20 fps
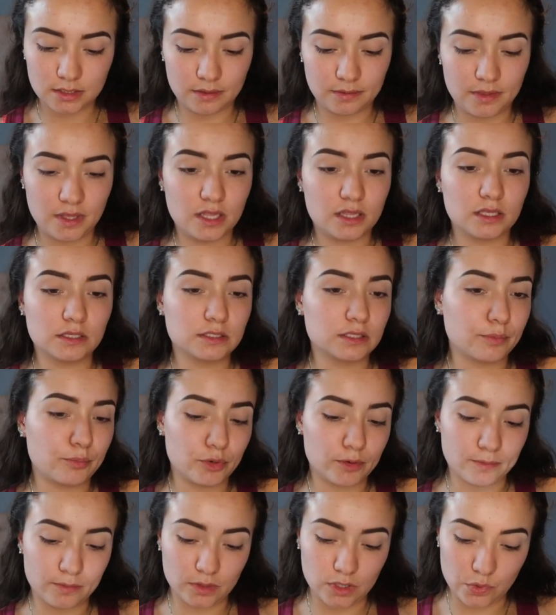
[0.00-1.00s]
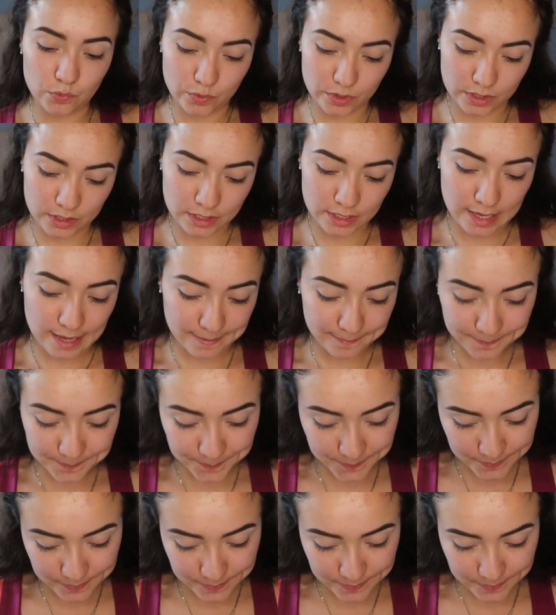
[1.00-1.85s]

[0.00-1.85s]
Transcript: I think there's a purpley one. Yeah.